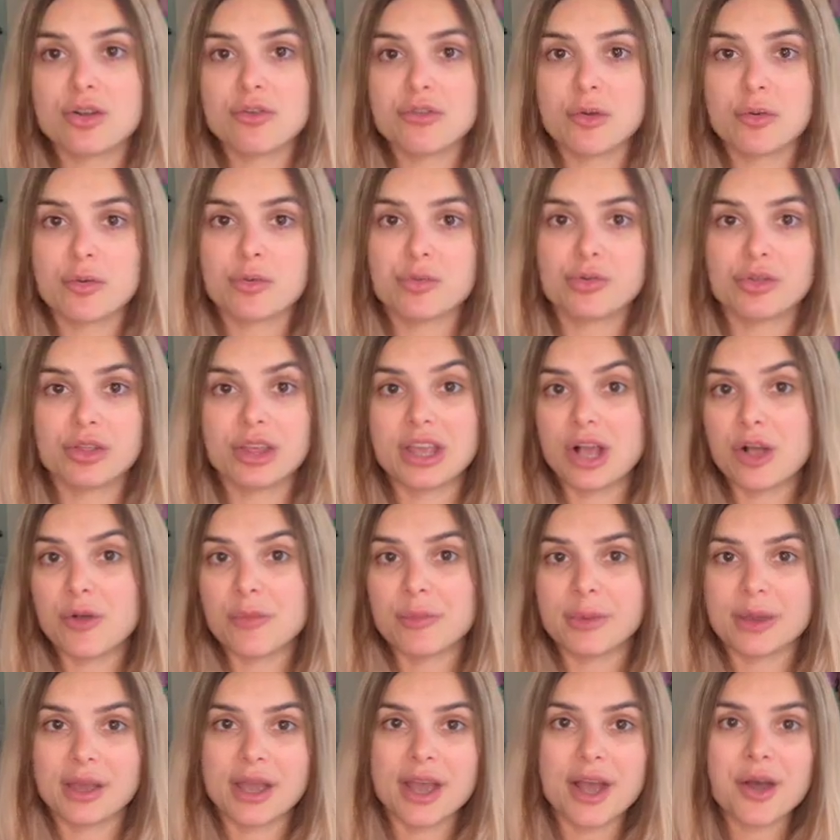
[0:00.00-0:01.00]
That would really
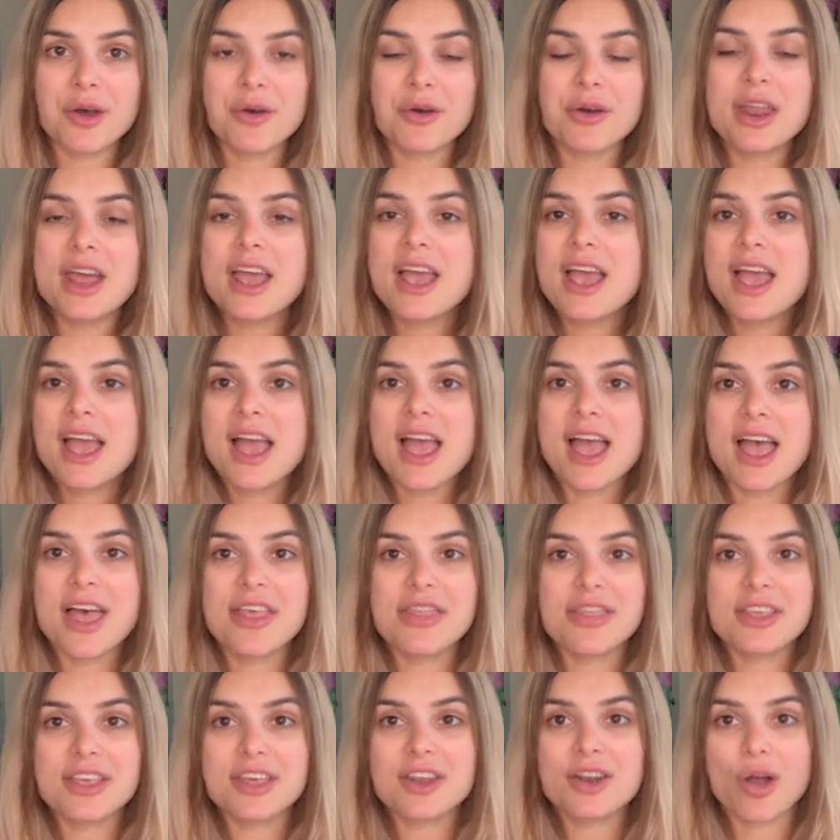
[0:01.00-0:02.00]
help me out.
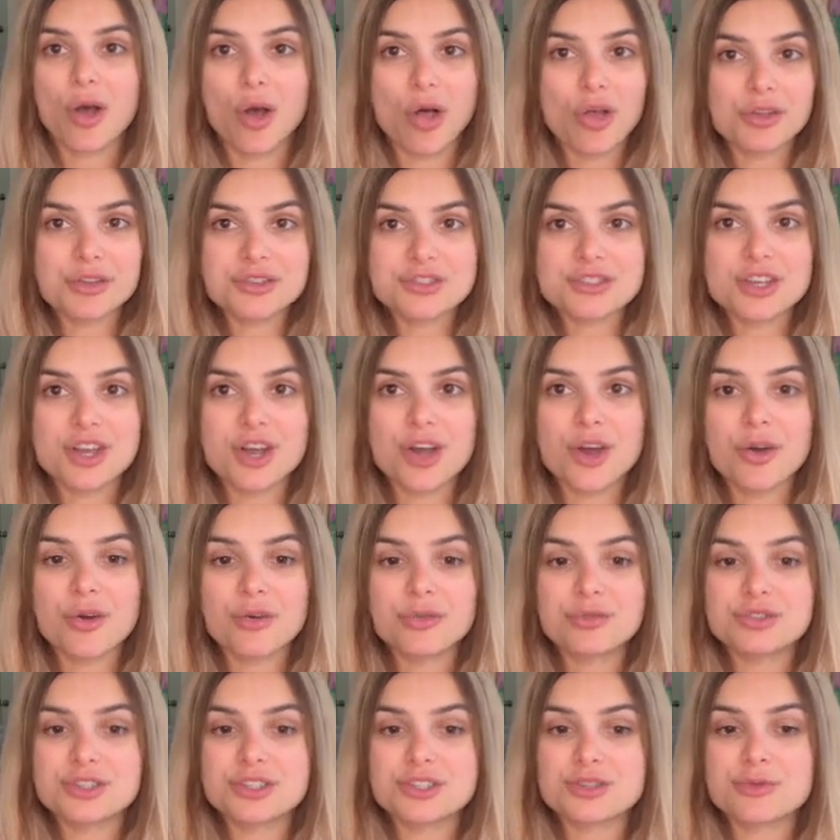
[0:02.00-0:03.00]
And then
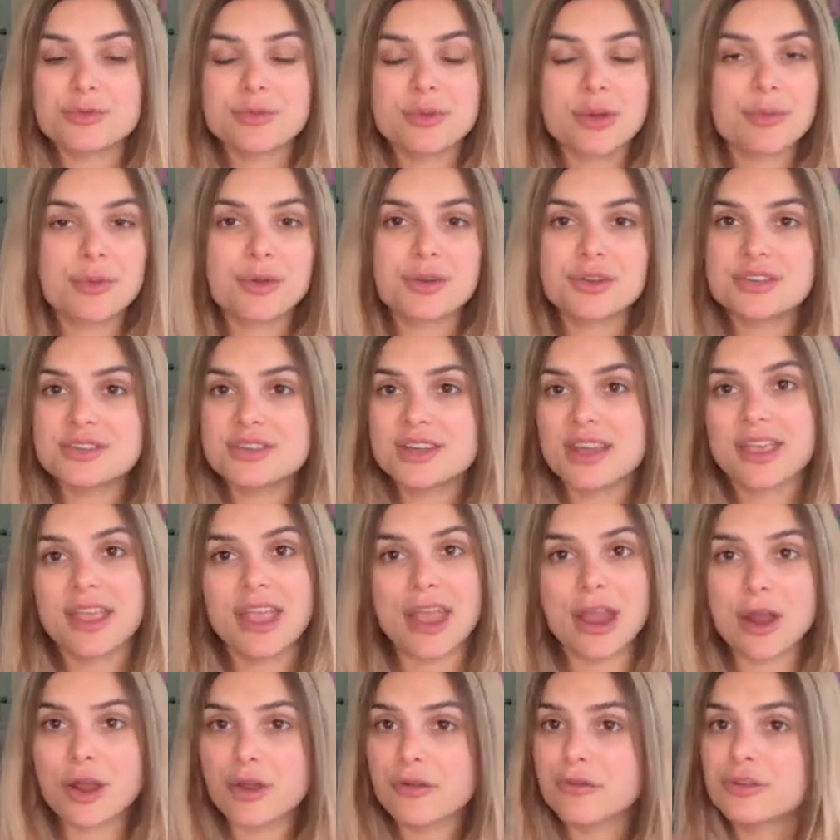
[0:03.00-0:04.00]
also just remember to take
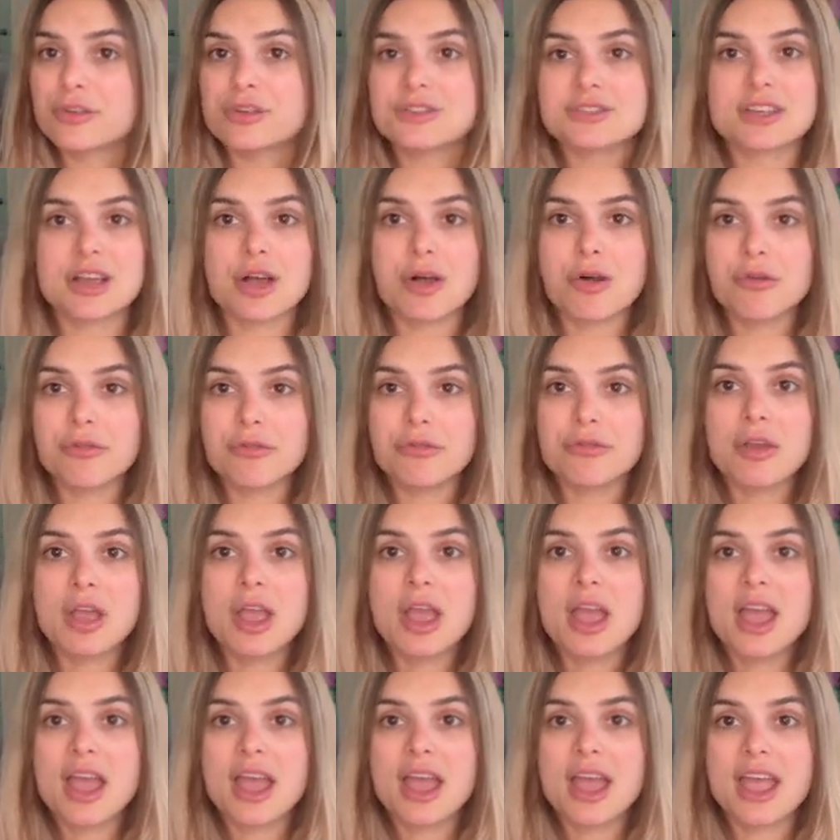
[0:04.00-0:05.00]
care of yourself
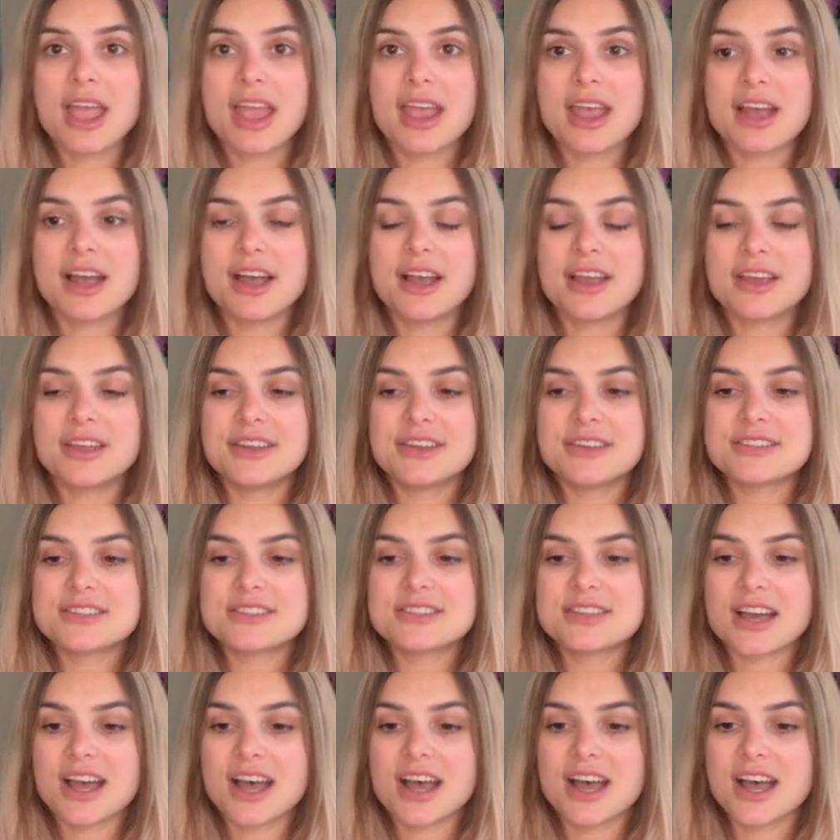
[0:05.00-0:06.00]
and
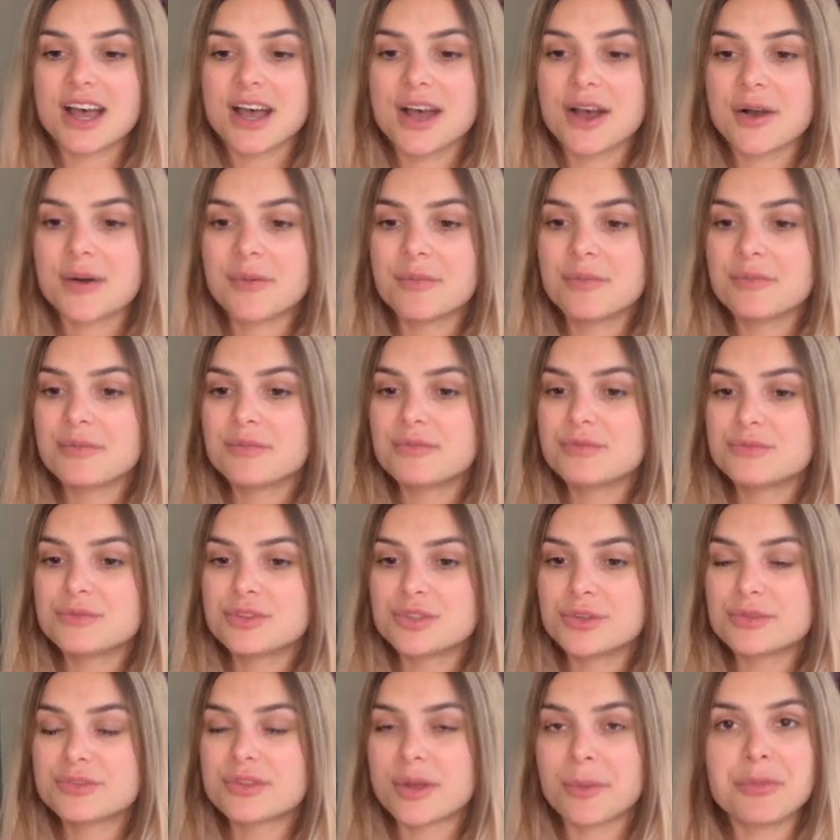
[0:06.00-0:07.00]

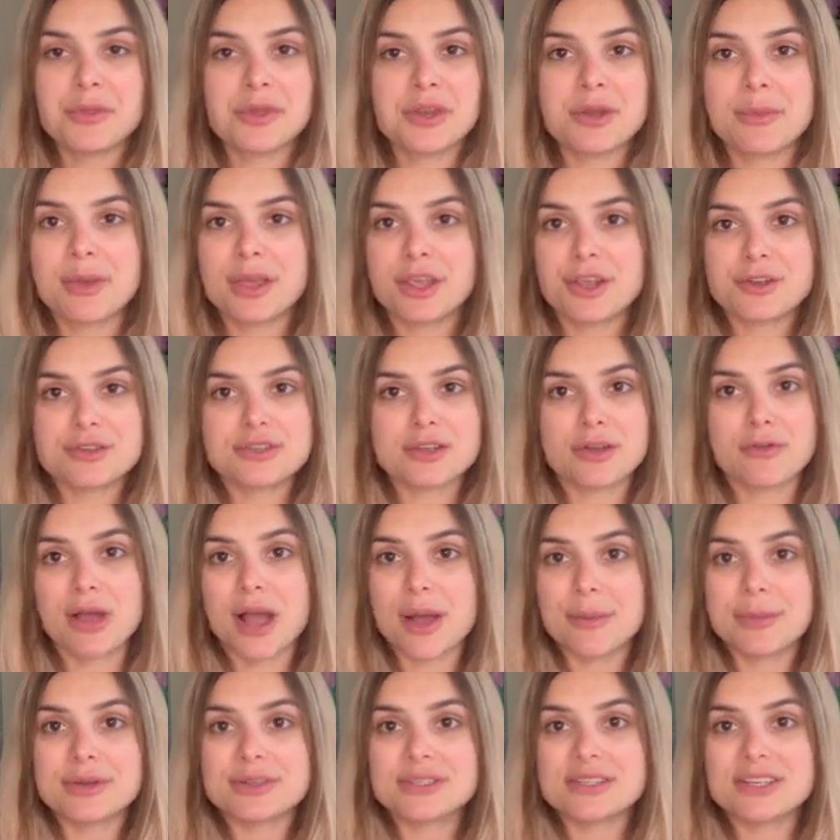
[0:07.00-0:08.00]
do something to make yourself
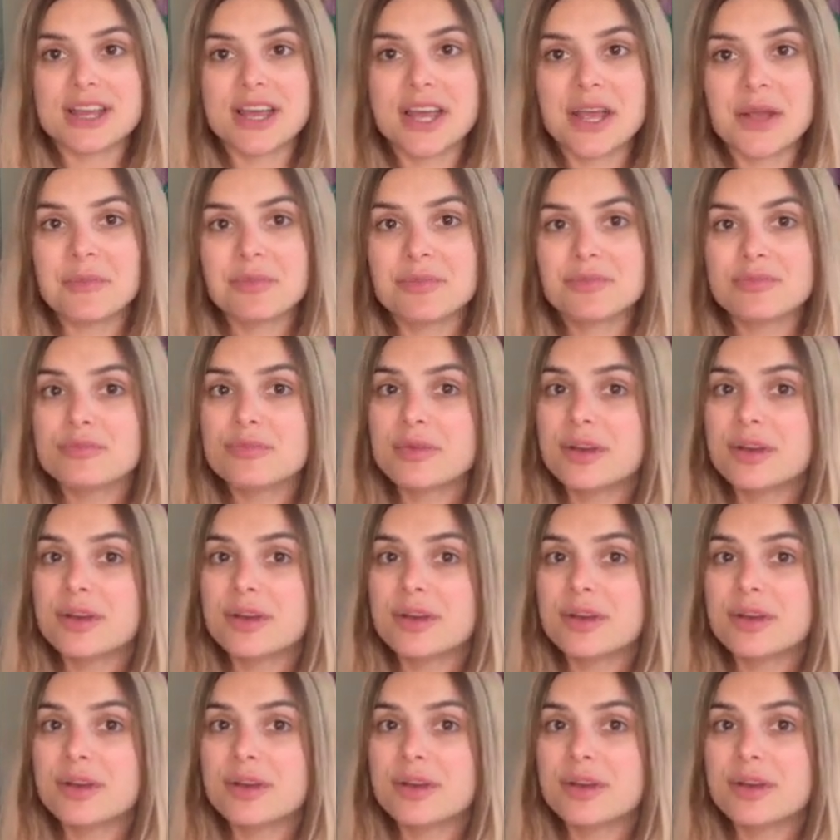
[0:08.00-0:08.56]
happy today.